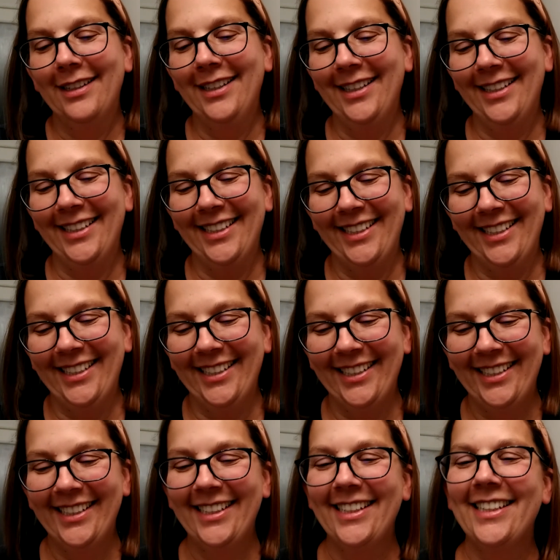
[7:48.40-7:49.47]

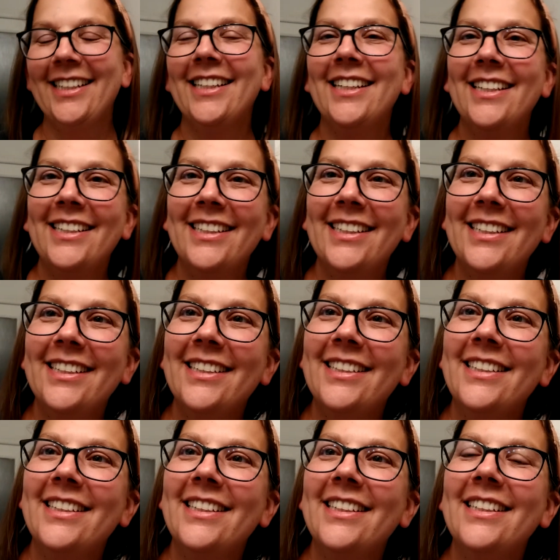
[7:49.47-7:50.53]

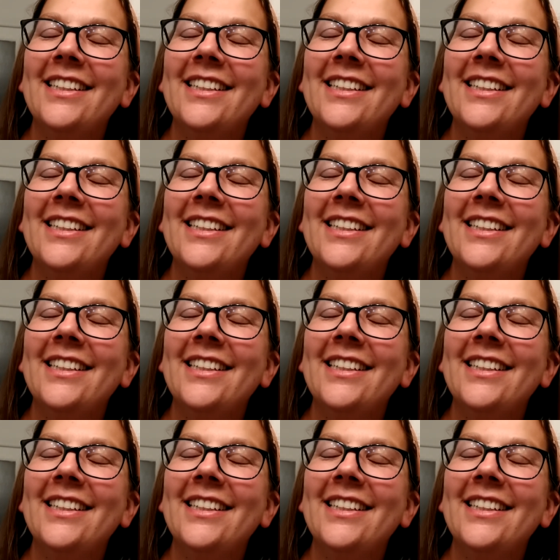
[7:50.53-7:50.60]
Nobody speaks.